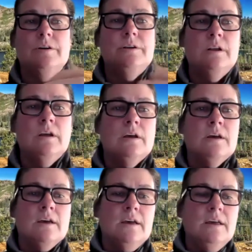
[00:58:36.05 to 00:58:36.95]
And
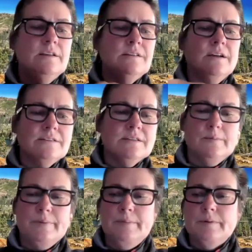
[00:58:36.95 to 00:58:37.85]
I tell
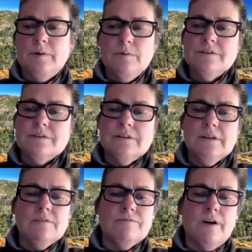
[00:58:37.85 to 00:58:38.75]
people, no one's going to
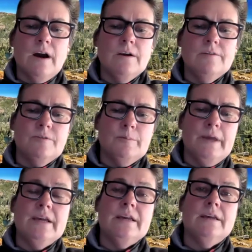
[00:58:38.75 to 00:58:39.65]
get fired for
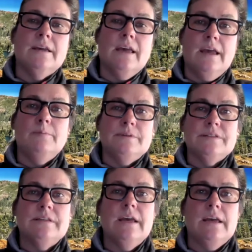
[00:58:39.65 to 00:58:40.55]
making a
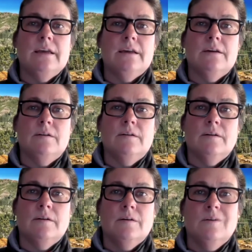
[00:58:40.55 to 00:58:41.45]
mistake
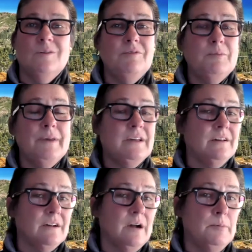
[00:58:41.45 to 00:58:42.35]
or even
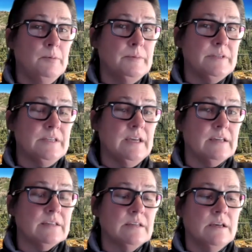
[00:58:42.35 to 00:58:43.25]
making a couple
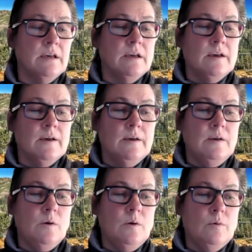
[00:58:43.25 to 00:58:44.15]
mistakes.
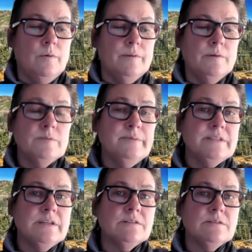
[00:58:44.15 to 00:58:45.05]
Those
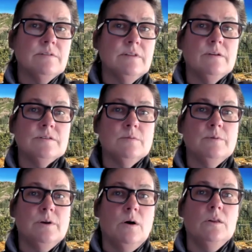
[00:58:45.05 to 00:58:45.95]
mistakes are there so
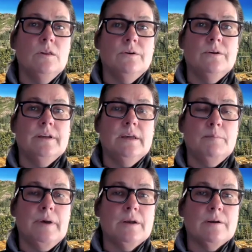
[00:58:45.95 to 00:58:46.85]
we all learn and
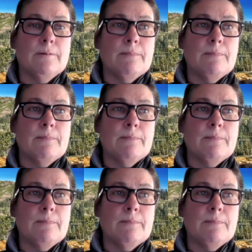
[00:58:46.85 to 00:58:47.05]
get better.